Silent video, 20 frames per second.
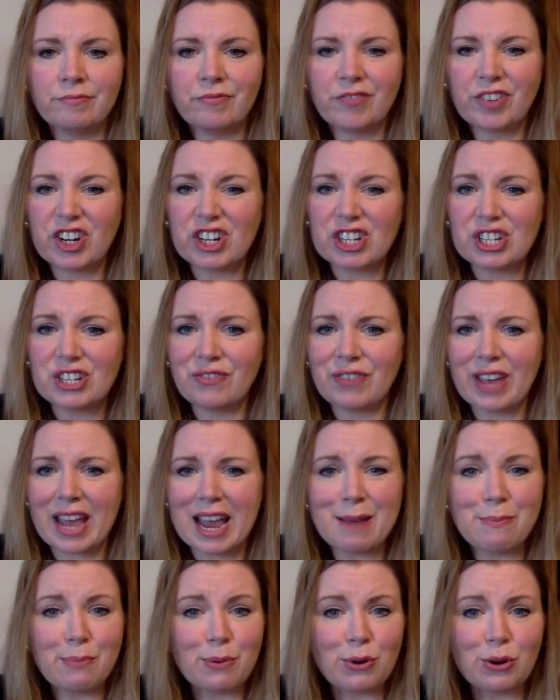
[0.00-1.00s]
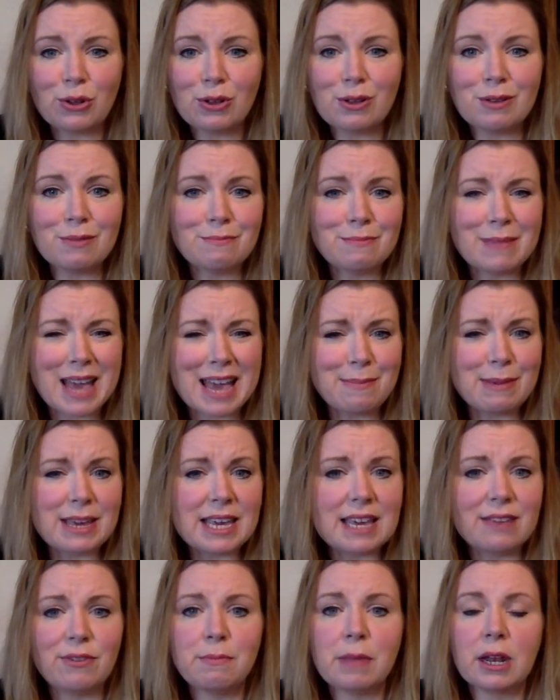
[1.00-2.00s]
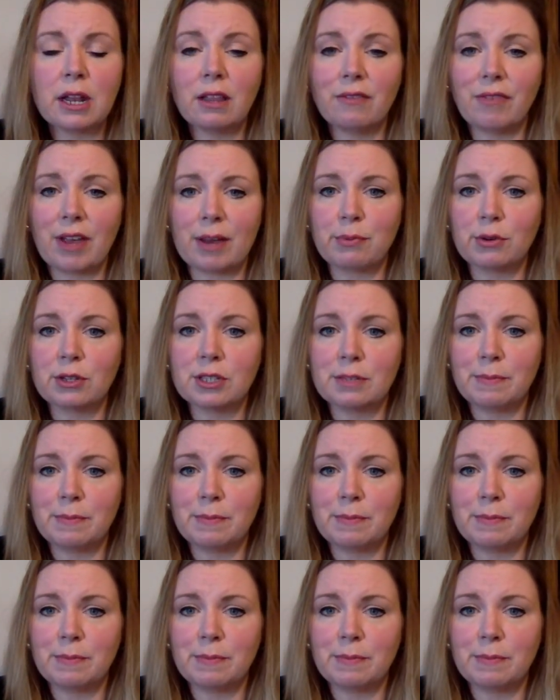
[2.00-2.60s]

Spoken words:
1st of April, maybe even middle of April,